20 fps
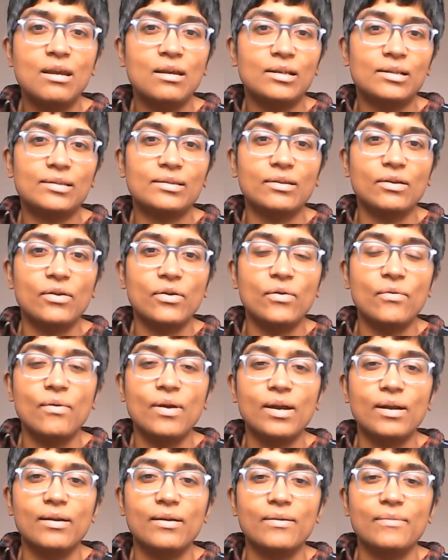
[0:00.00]
So
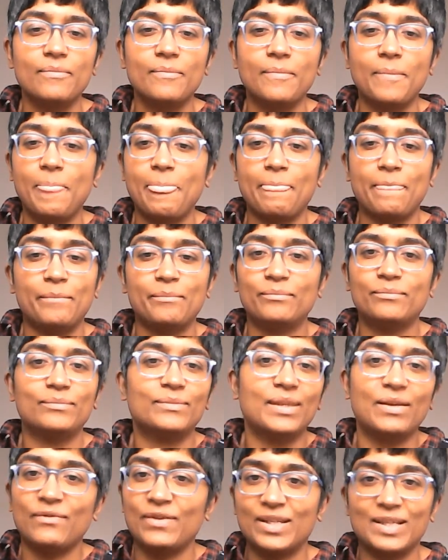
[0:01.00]

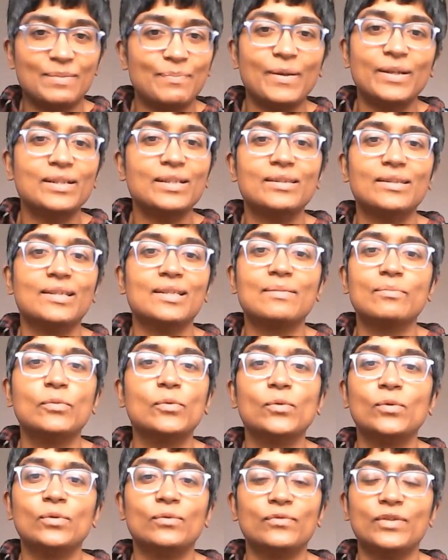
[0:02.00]
they've expanded this
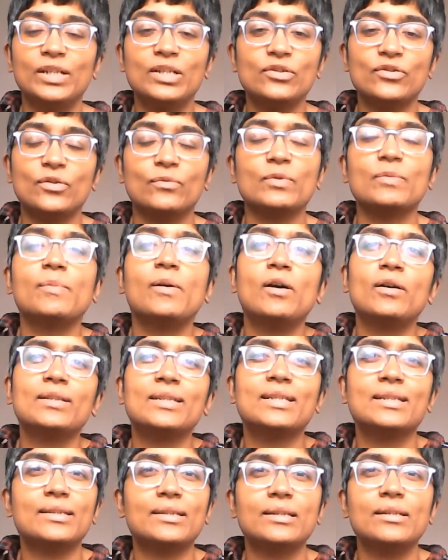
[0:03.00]
small village that was
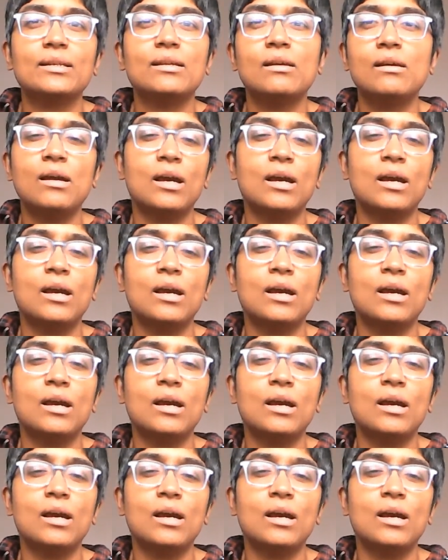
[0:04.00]
Partington.